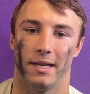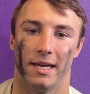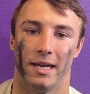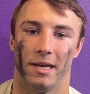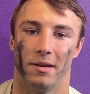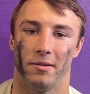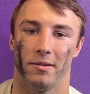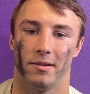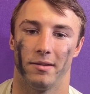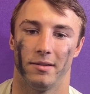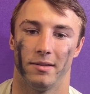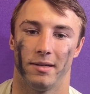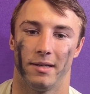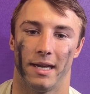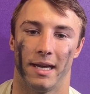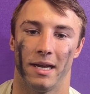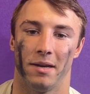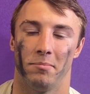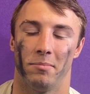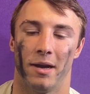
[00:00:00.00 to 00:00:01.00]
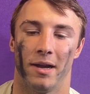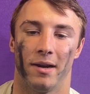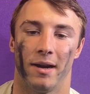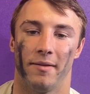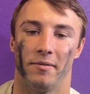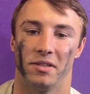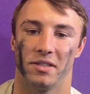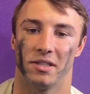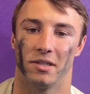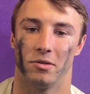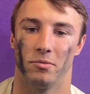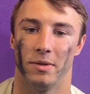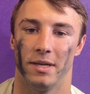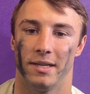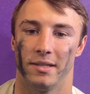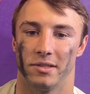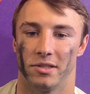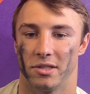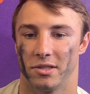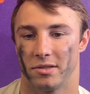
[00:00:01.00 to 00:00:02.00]
getting better every single
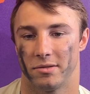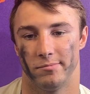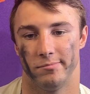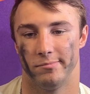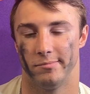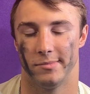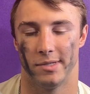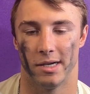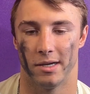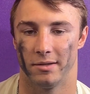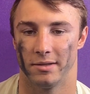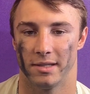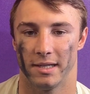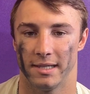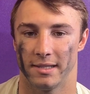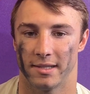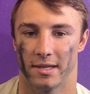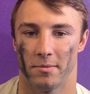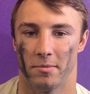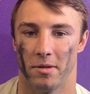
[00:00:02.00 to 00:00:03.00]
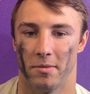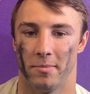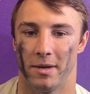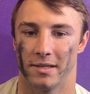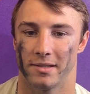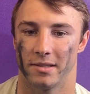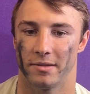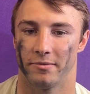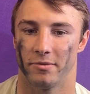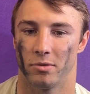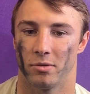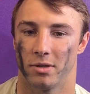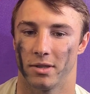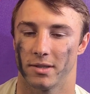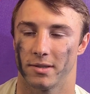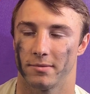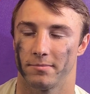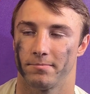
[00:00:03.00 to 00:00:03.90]
week. And just, you know, it's going to be the best thing for us.